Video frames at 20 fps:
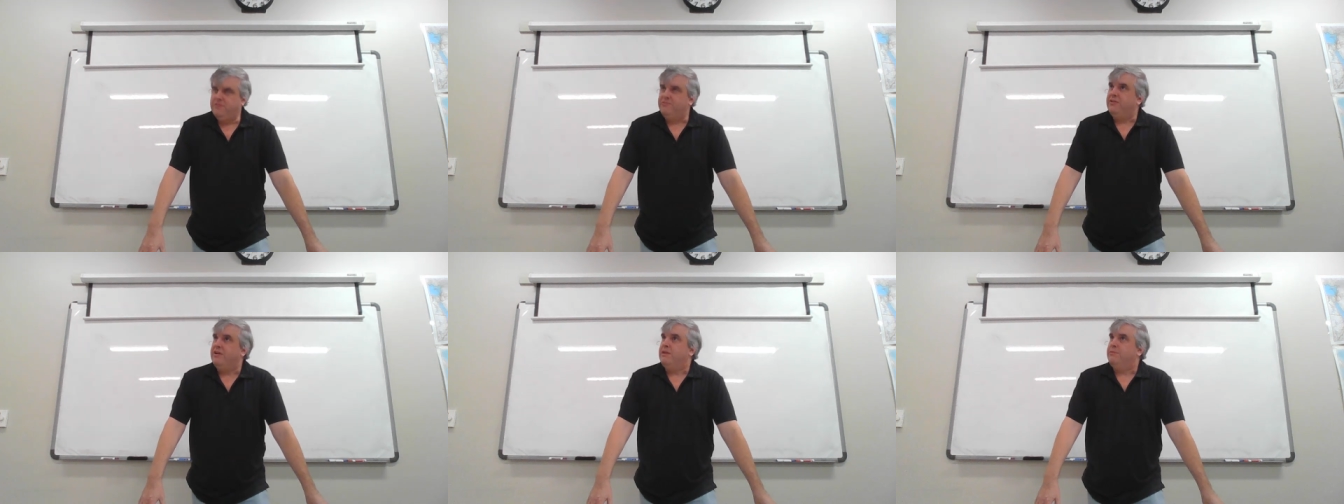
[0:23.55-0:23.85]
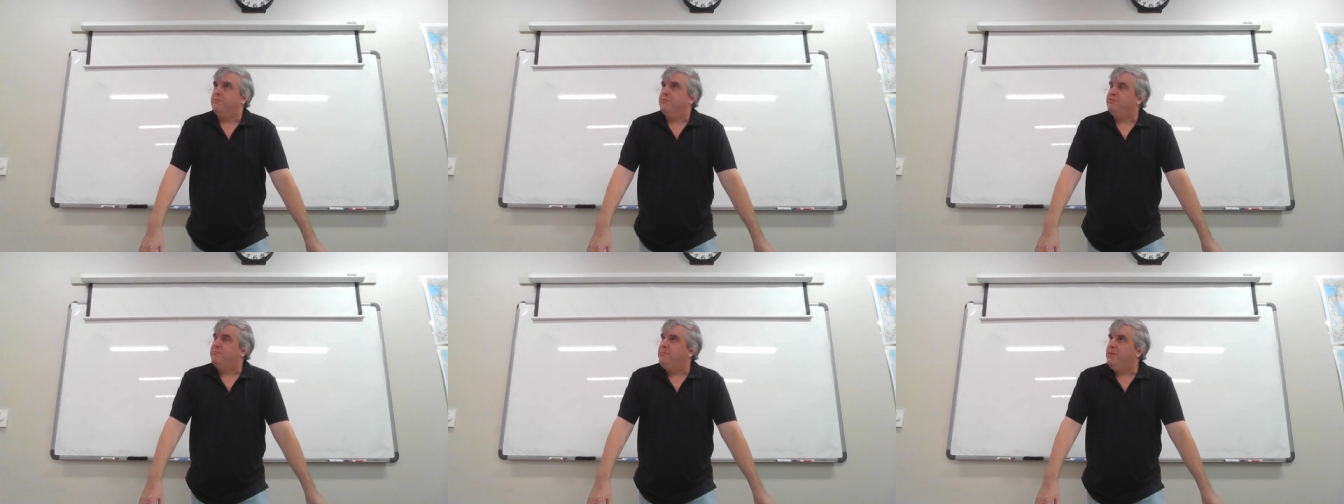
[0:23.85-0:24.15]

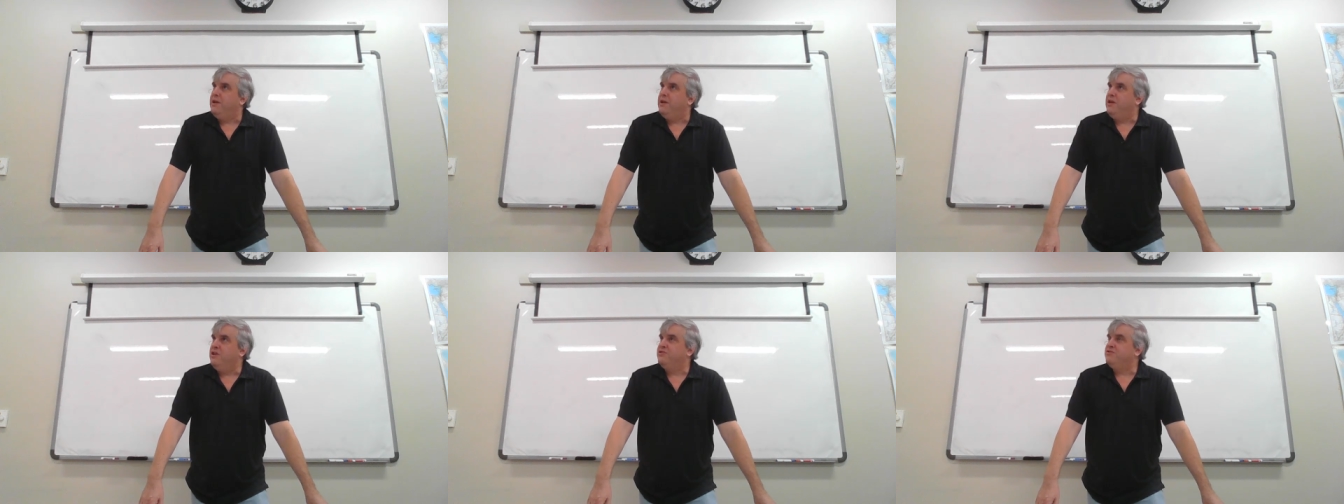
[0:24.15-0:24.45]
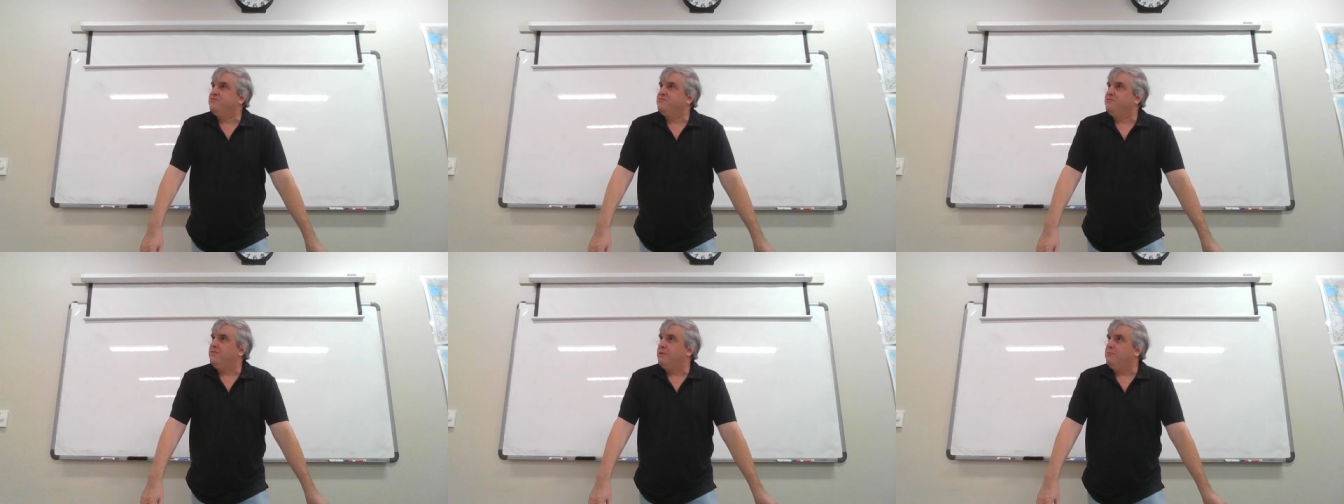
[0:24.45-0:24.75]
freedom of
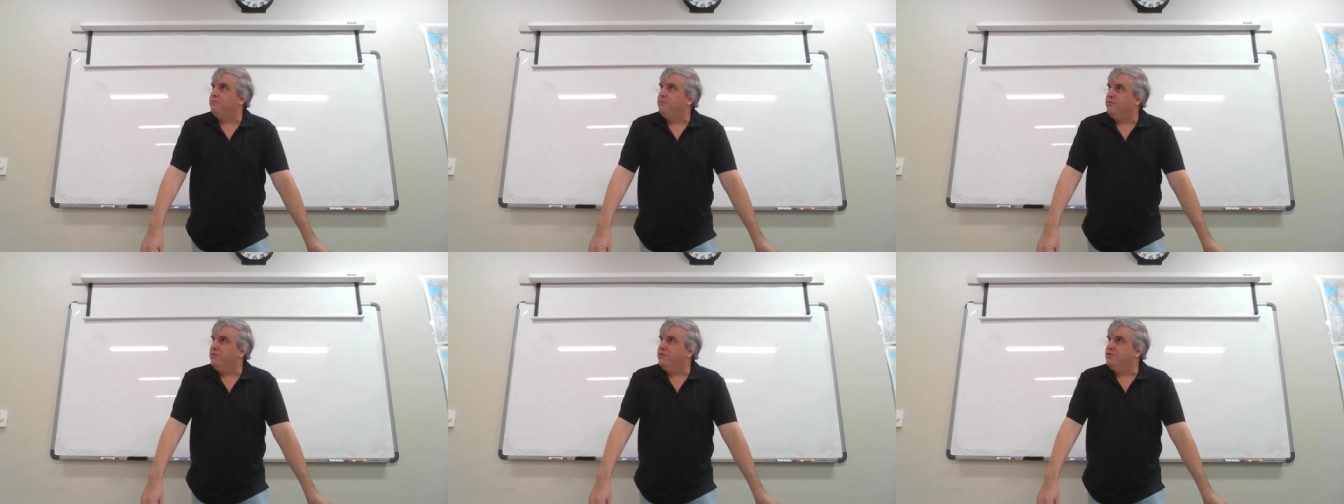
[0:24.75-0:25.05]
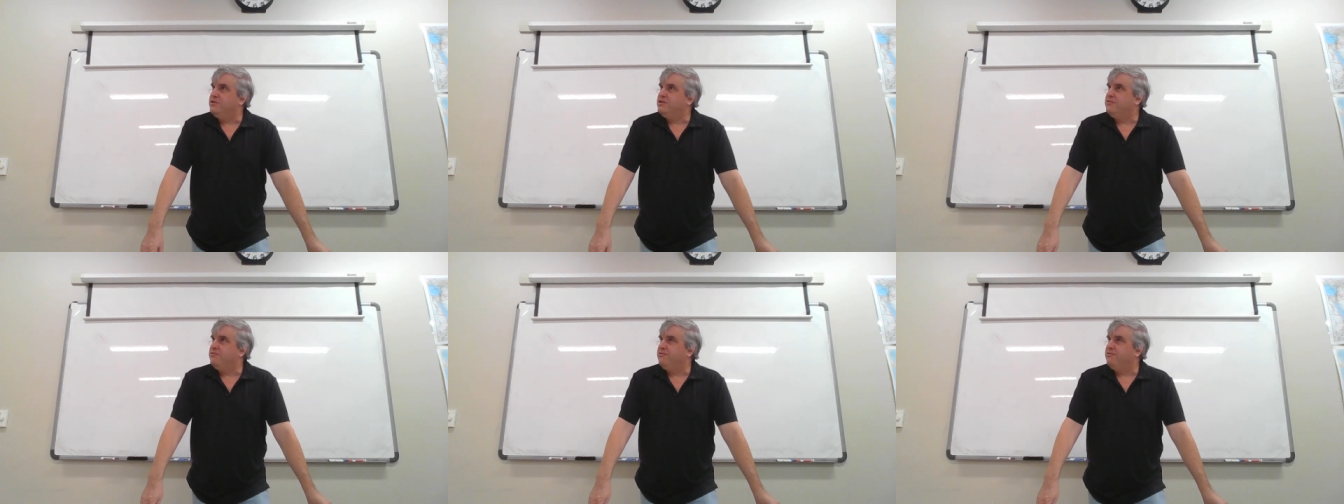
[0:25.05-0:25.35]
speech, freedom of
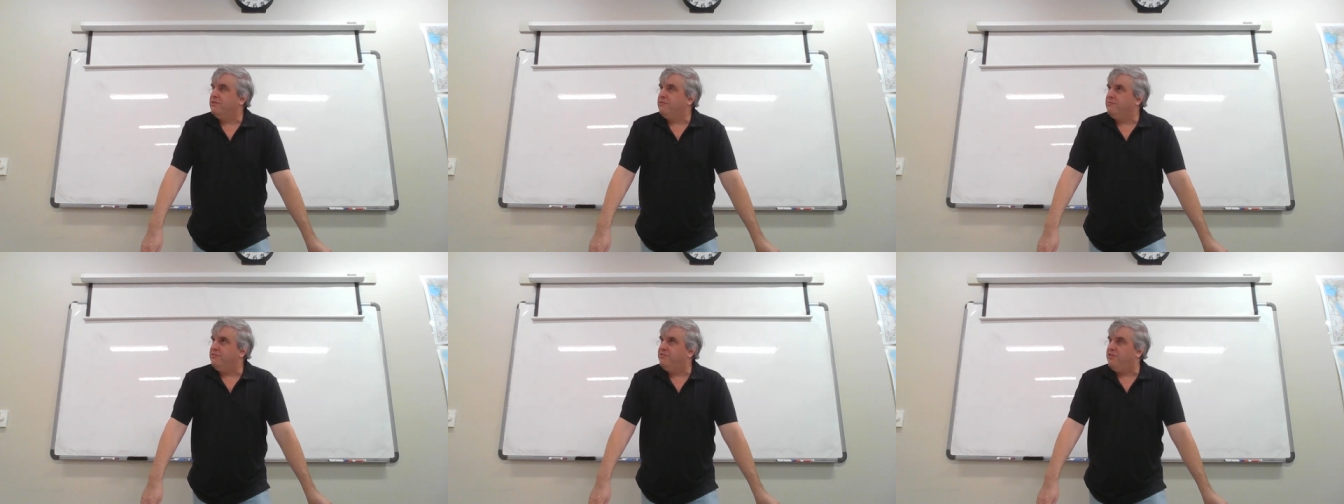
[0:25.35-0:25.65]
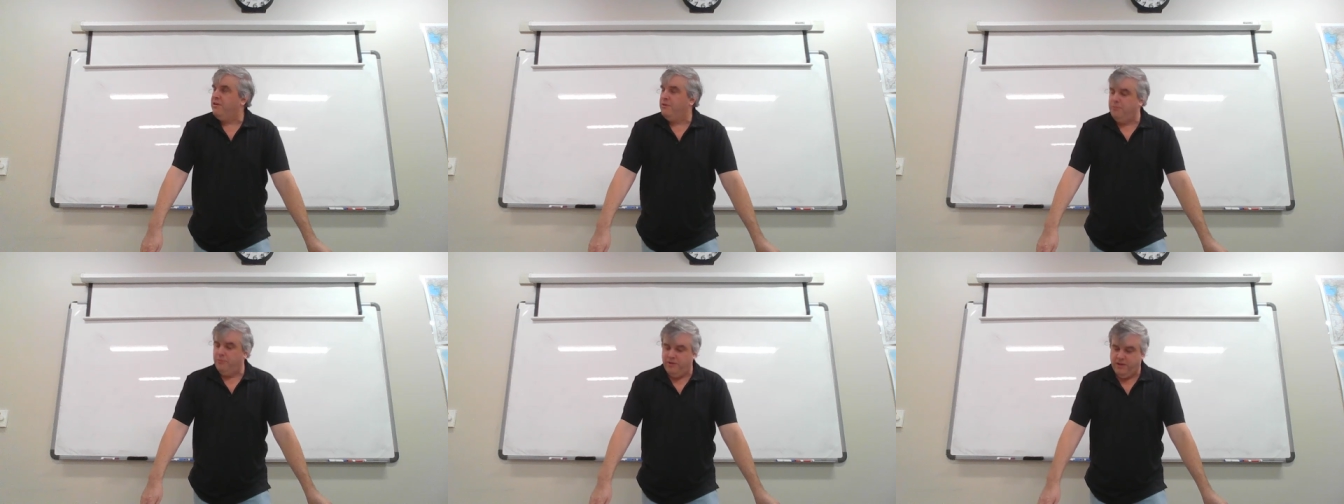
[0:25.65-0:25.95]
religion, freedom of
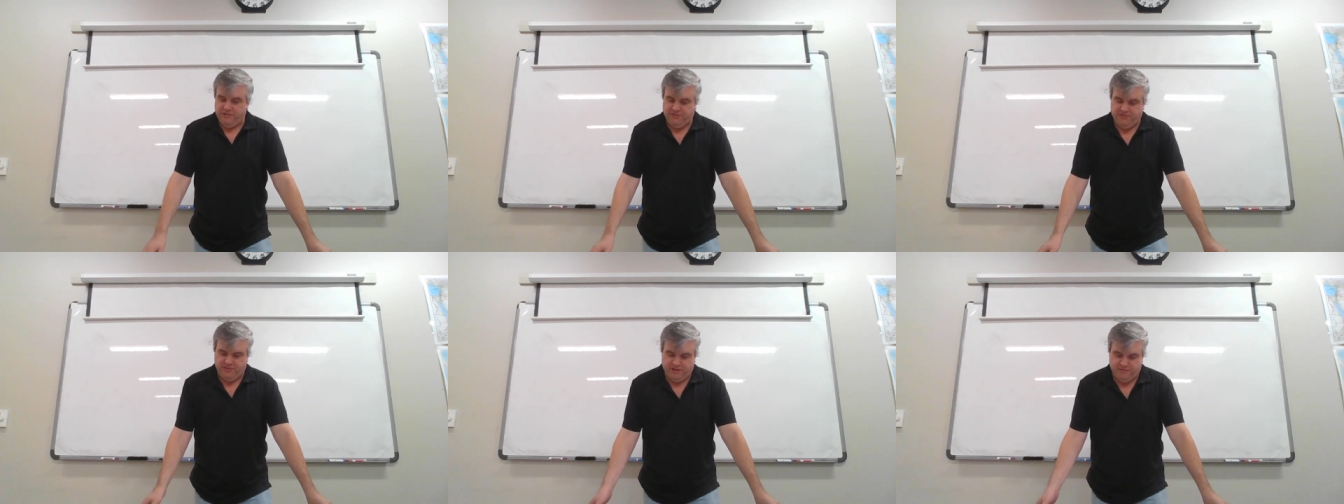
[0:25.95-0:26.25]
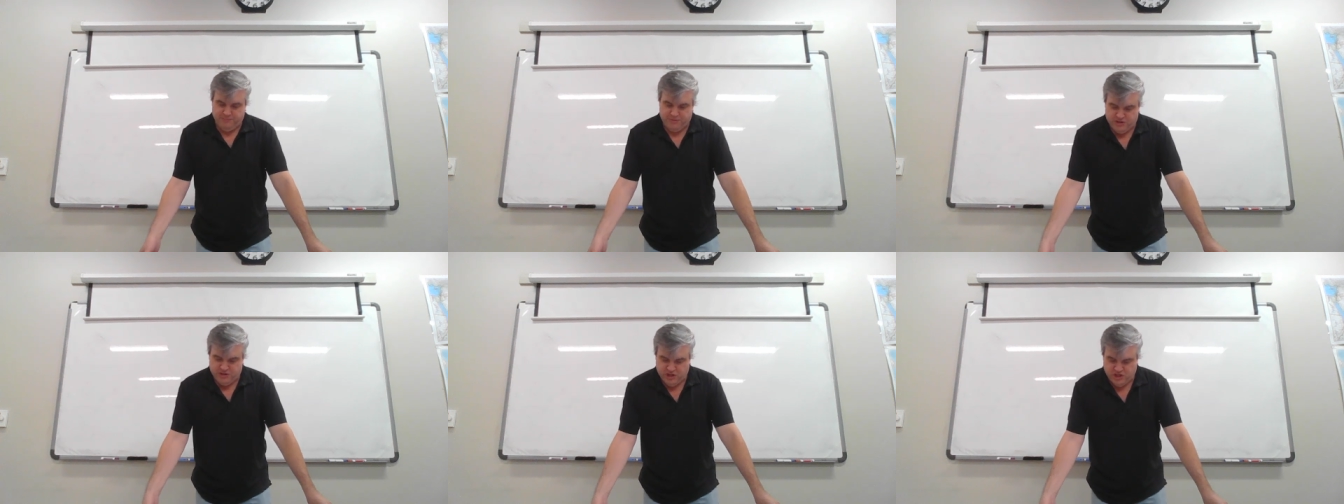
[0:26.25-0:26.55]
assembly,
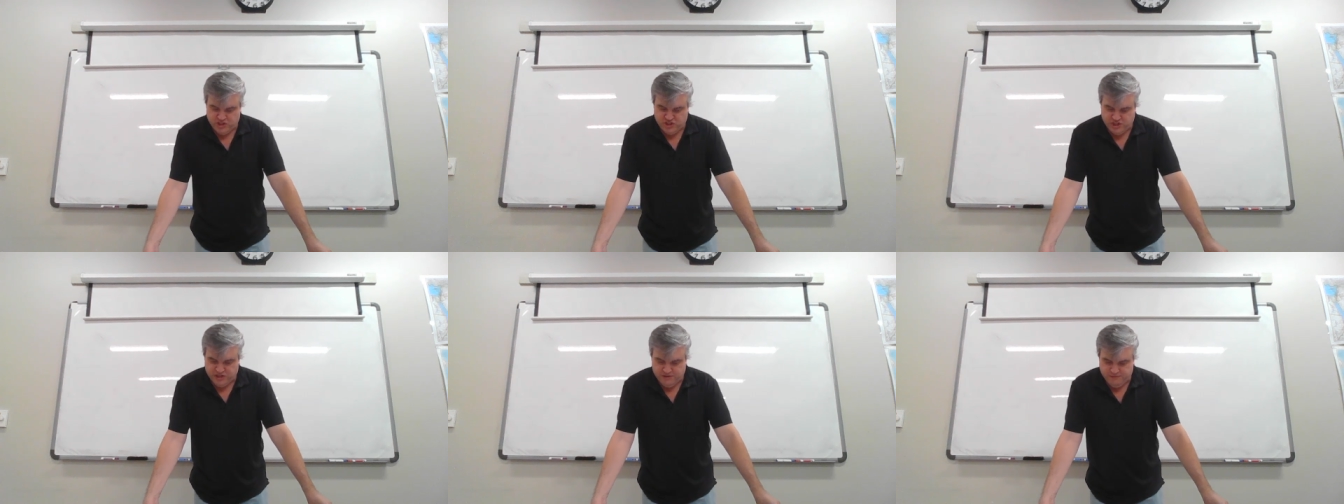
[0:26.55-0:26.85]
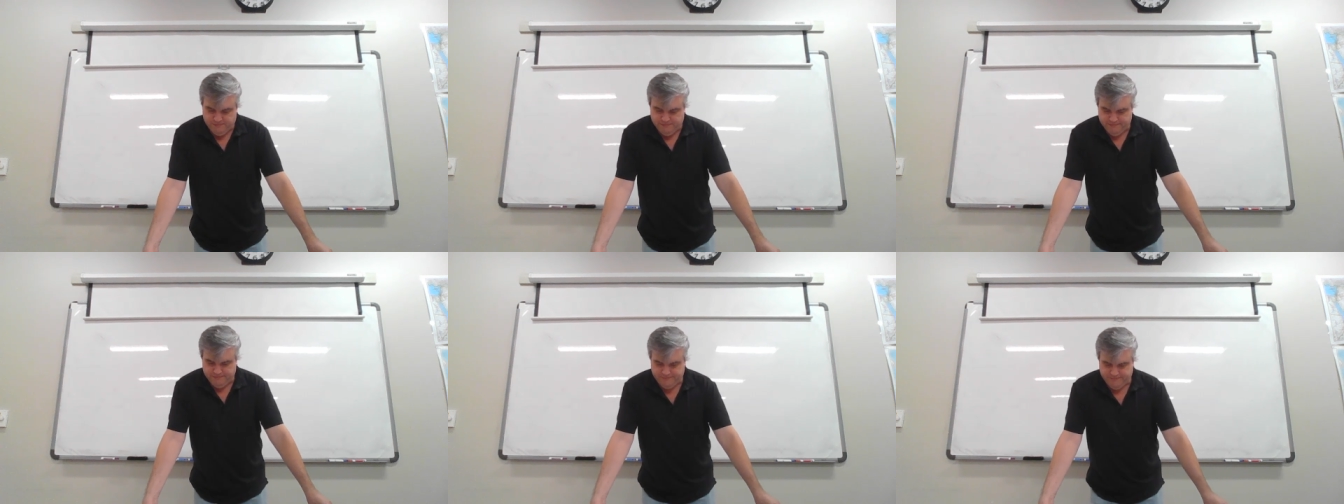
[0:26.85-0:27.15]
freedom of
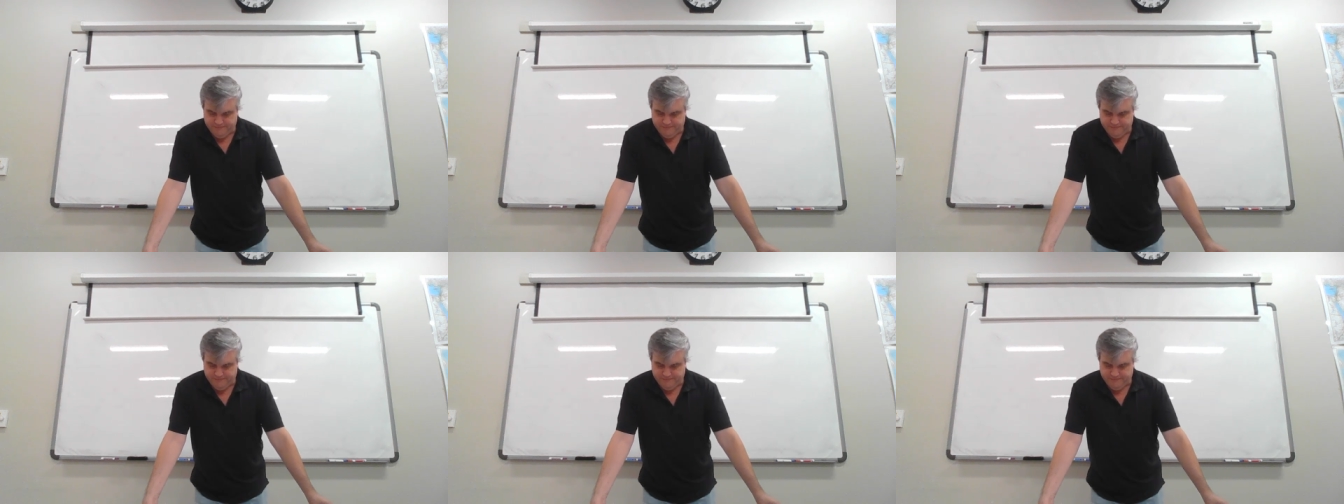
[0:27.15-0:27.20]
petition.